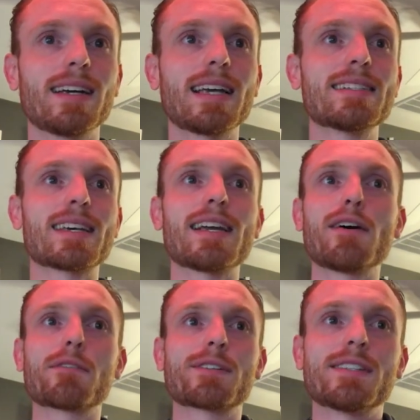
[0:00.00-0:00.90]
Inside
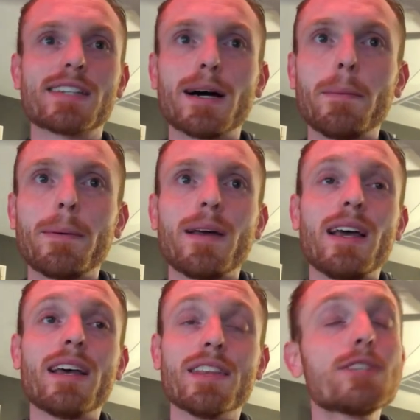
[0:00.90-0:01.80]
Out versus Up.
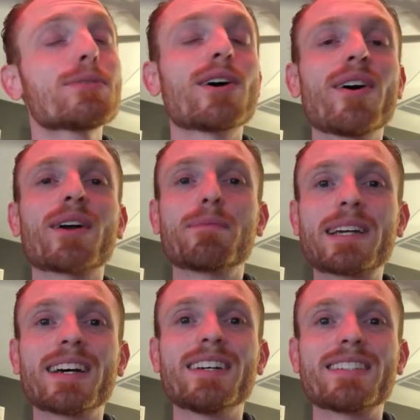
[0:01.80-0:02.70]
This one's hard
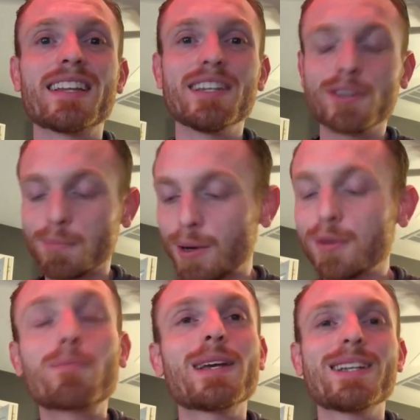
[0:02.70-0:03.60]
because these are
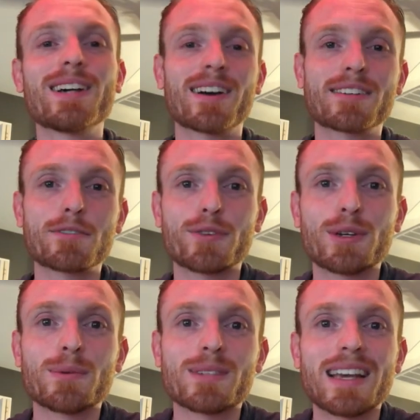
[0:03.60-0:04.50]
both Pete Docter films.